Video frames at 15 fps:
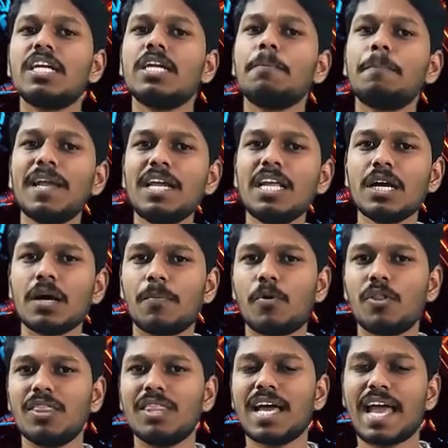depending
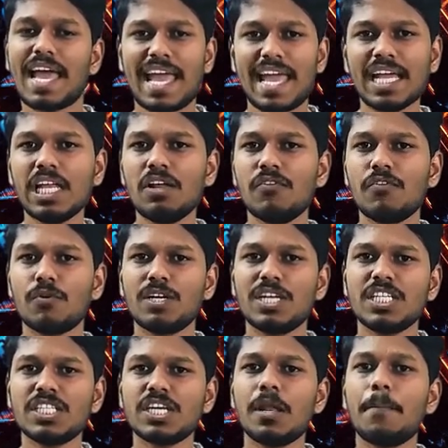upon the angle of
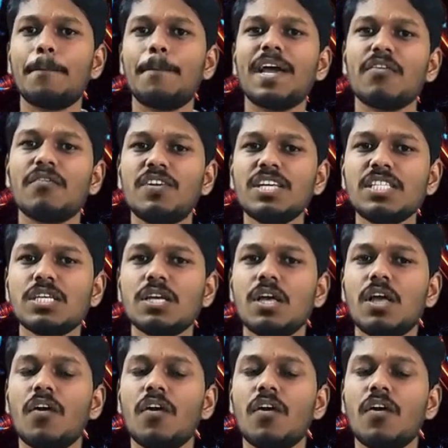rotation by which